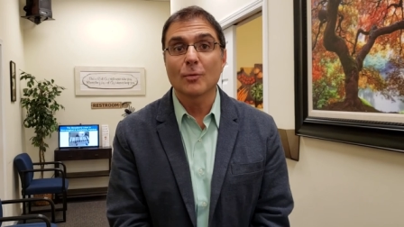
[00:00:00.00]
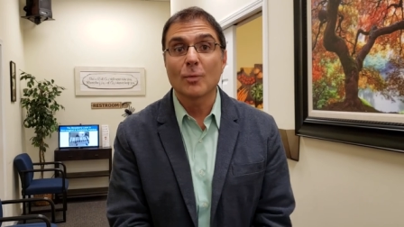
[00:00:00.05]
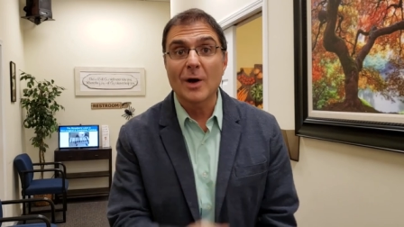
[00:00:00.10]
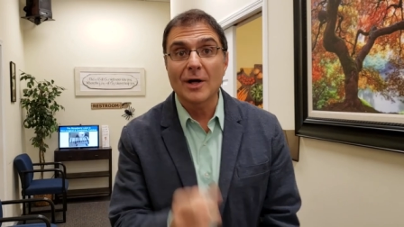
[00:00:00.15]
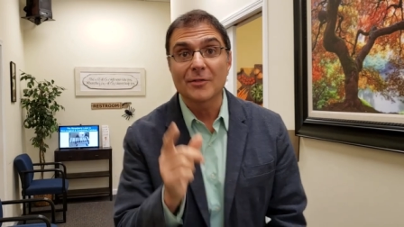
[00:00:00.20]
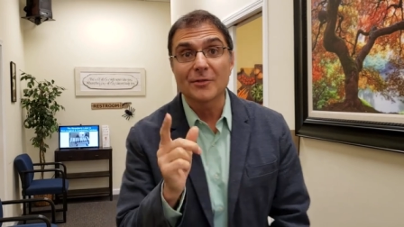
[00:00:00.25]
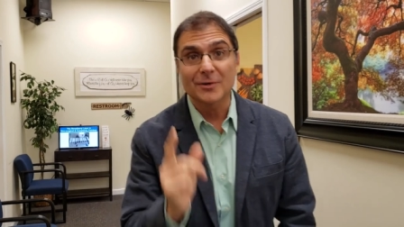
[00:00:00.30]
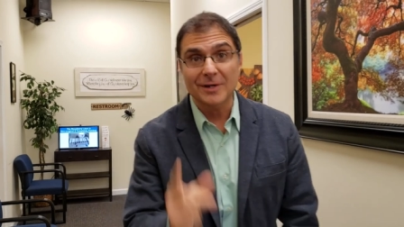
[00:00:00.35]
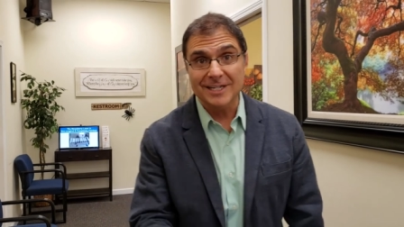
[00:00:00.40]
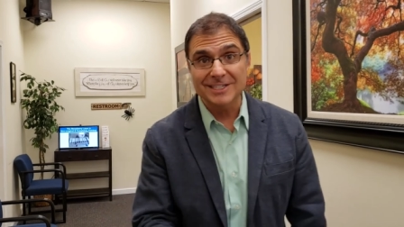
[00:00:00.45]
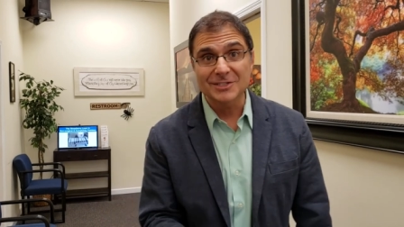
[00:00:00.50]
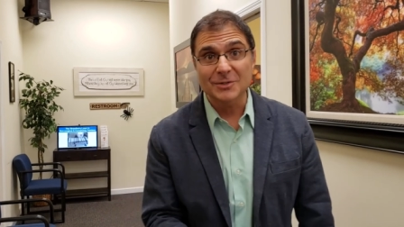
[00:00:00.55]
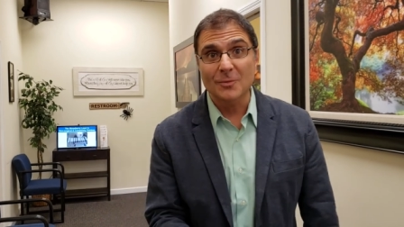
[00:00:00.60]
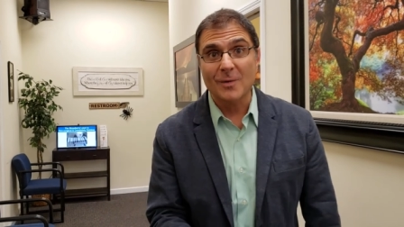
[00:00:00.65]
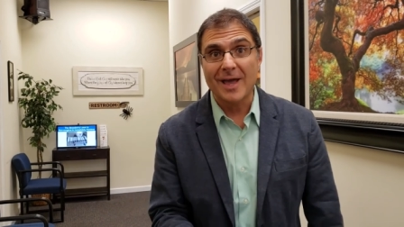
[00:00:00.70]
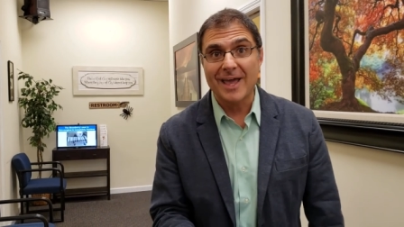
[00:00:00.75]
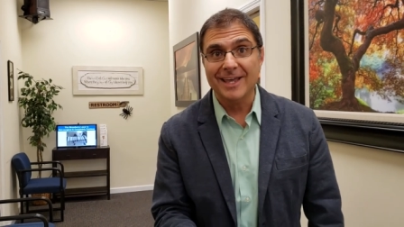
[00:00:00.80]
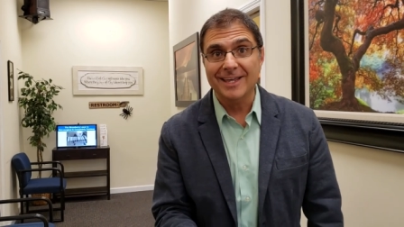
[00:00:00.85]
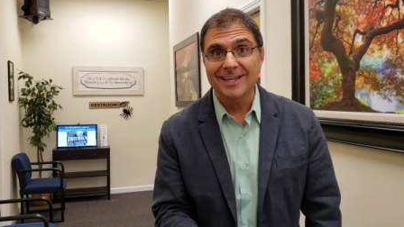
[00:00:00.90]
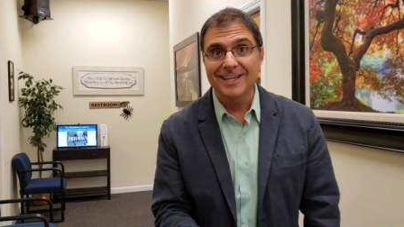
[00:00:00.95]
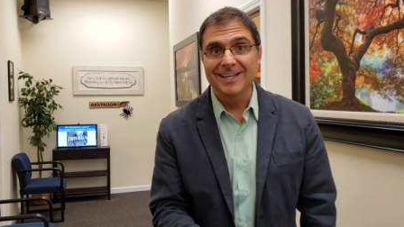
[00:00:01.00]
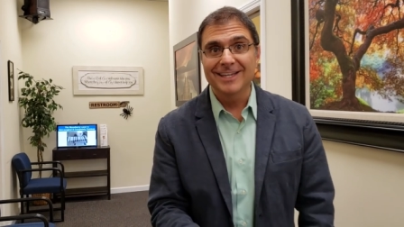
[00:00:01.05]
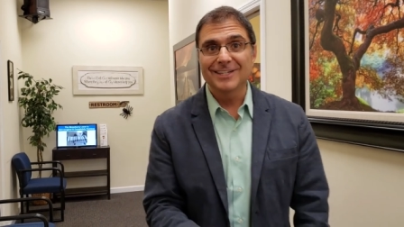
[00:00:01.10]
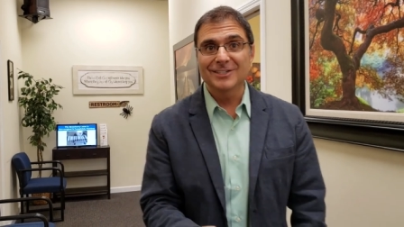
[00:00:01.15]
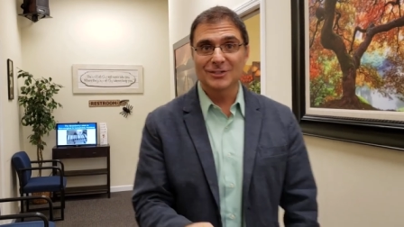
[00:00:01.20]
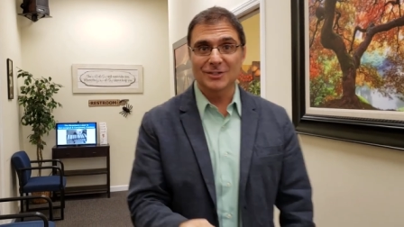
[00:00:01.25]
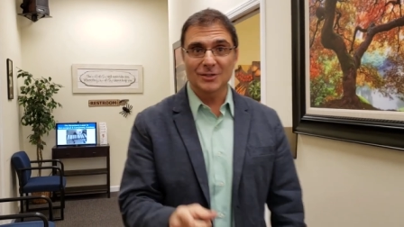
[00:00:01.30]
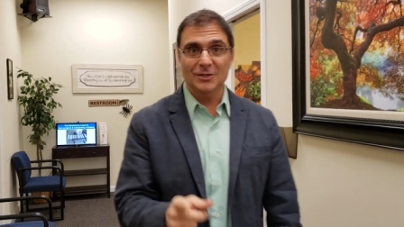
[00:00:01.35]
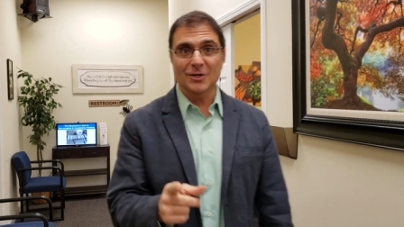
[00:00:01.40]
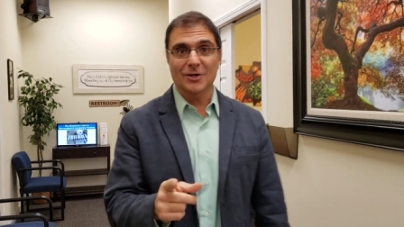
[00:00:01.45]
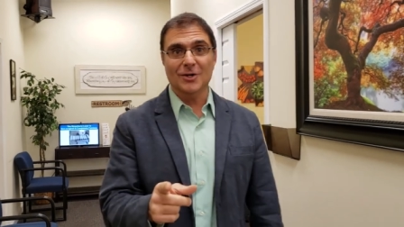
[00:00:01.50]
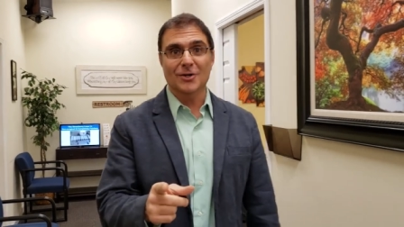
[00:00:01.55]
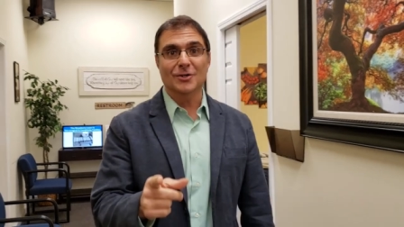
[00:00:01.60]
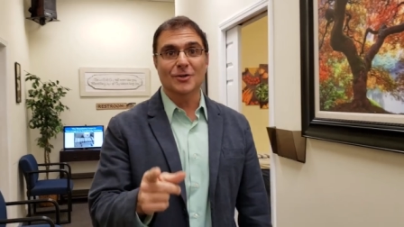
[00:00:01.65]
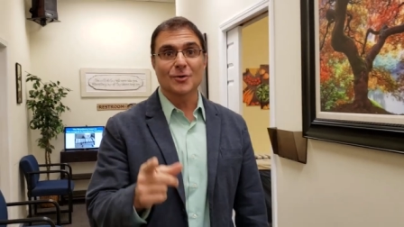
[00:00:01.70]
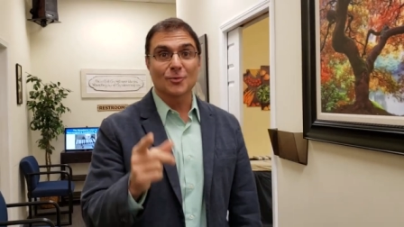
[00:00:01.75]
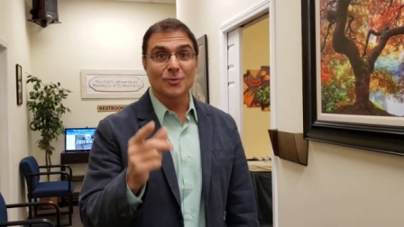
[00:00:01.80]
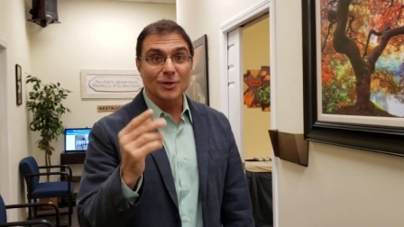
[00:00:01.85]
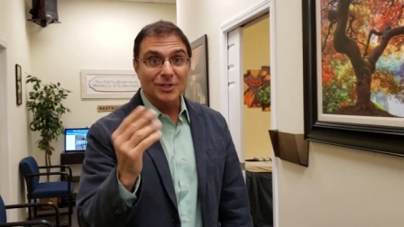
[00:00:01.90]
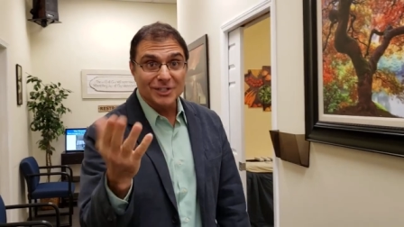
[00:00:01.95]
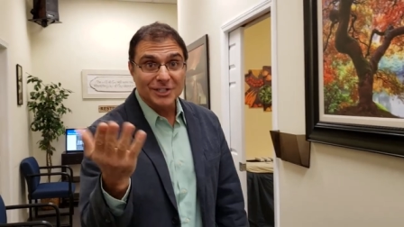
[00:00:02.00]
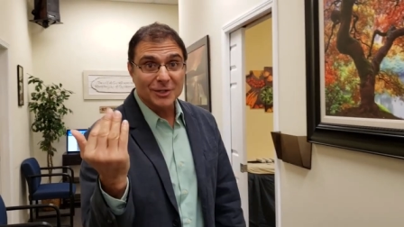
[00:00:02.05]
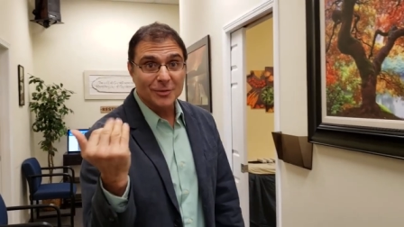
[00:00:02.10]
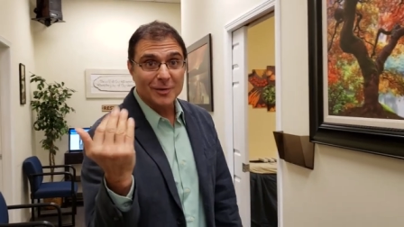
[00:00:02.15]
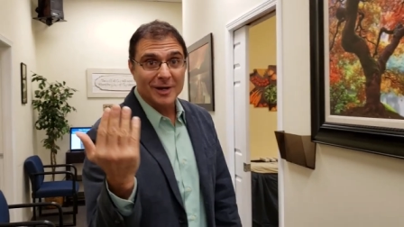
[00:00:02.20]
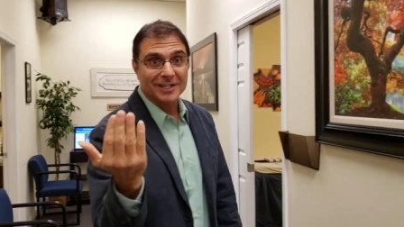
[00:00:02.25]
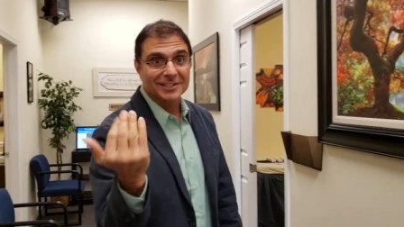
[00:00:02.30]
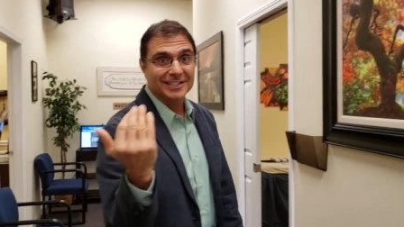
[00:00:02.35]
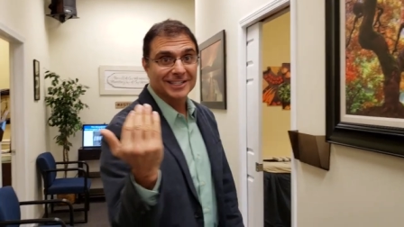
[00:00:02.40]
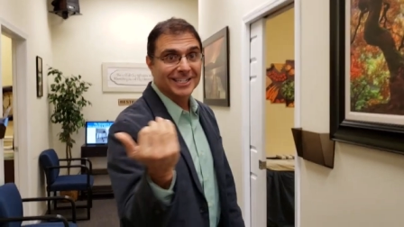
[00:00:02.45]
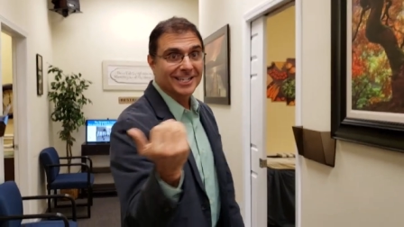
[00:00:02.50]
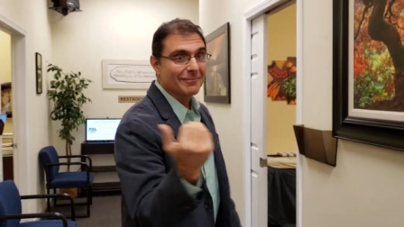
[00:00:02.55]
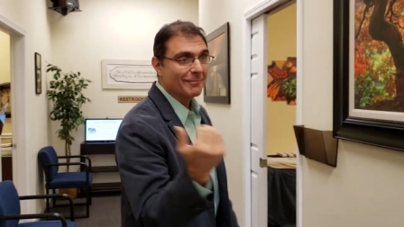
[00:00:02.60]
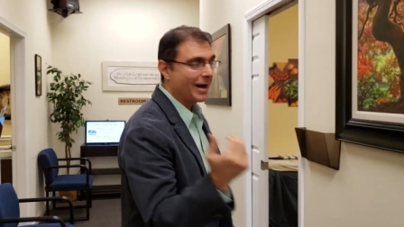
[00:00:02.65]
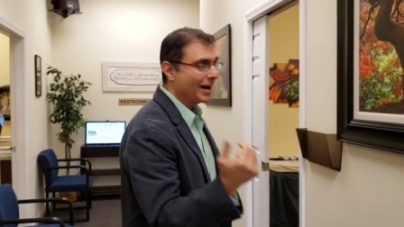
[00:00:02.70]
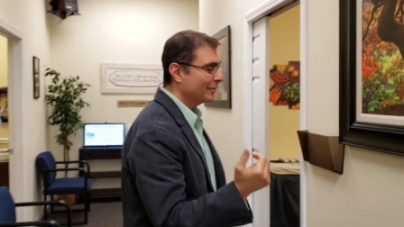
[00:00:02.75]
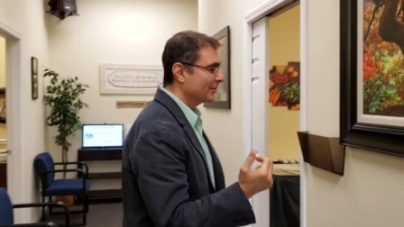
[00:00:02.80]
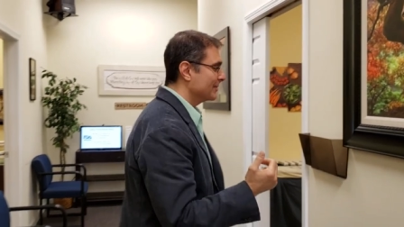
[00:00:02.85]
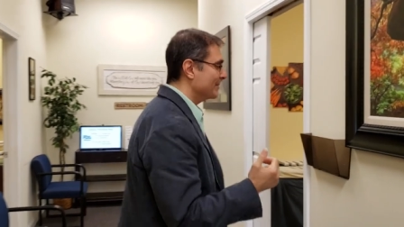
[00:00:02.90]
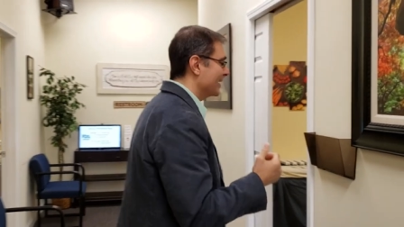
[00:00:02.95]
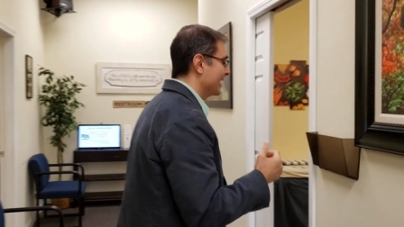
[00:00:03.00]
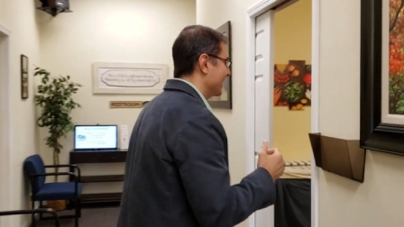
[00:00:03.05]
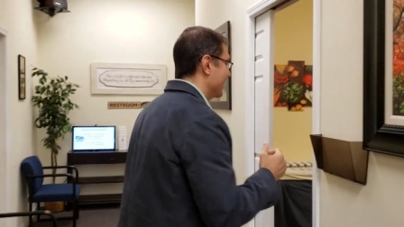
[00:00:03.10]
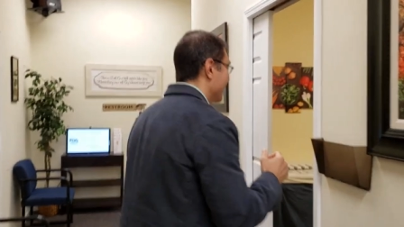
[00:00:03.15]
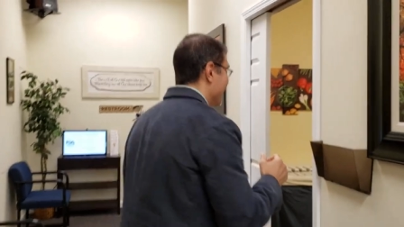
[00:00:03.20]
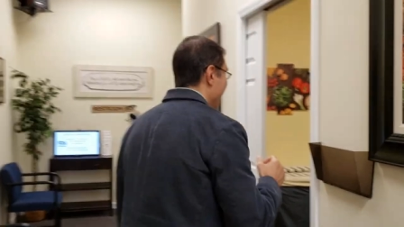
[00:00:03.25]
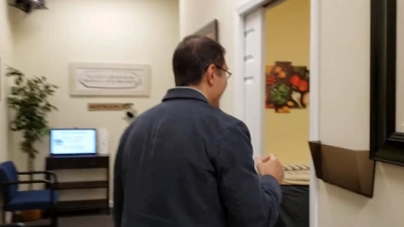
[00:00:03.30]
Well, there is a way to learn really quickly. Come on with me.